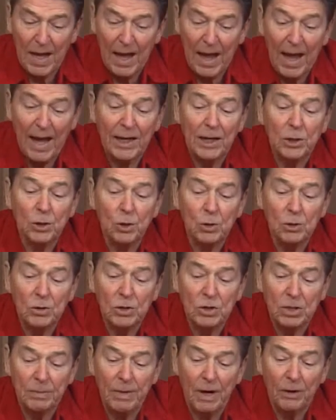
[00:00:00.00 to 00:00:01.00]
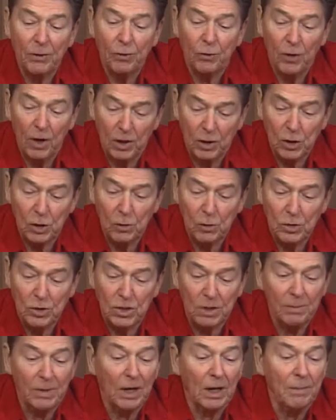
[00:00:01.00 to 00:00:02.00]
attitudes about drug use
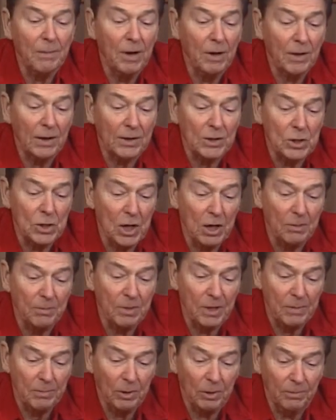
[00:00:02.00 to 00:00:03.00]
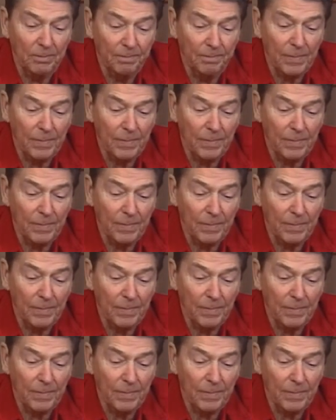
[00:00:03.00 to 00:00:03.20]
among America's young people.